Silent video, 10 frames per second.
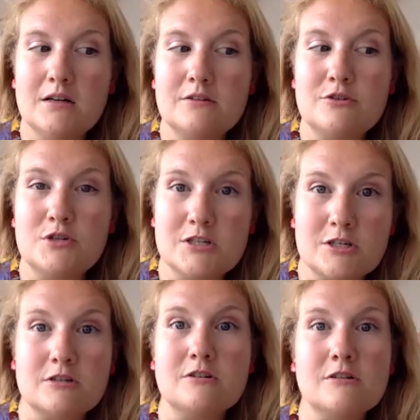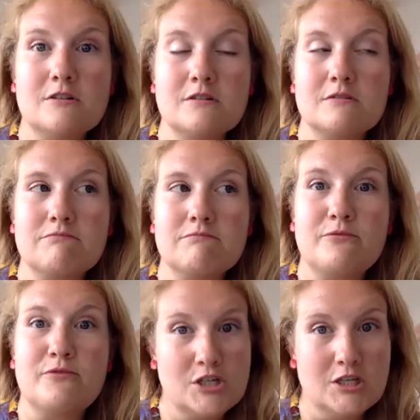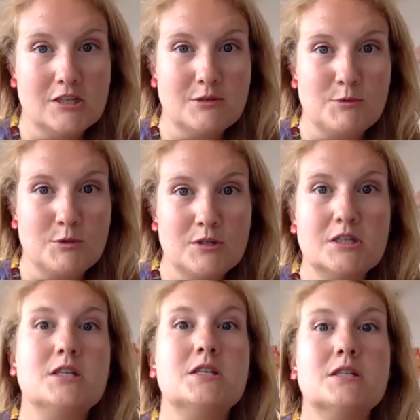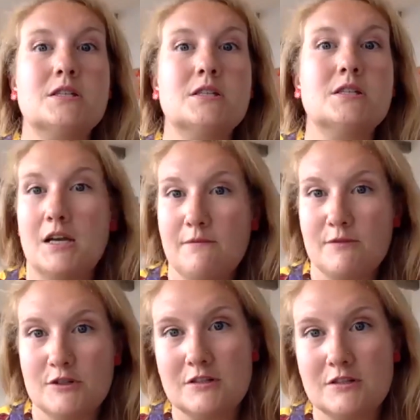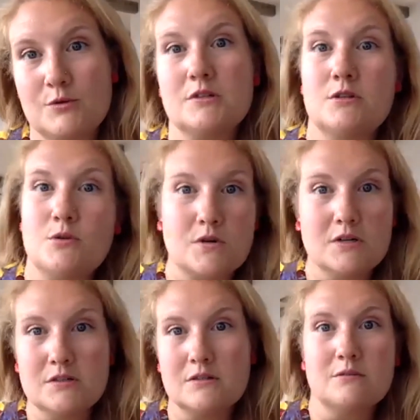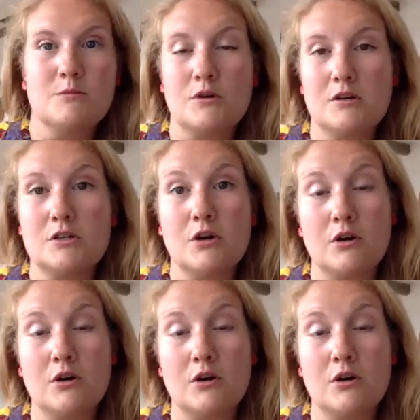traditional fishing communities and emphasis towards tourism or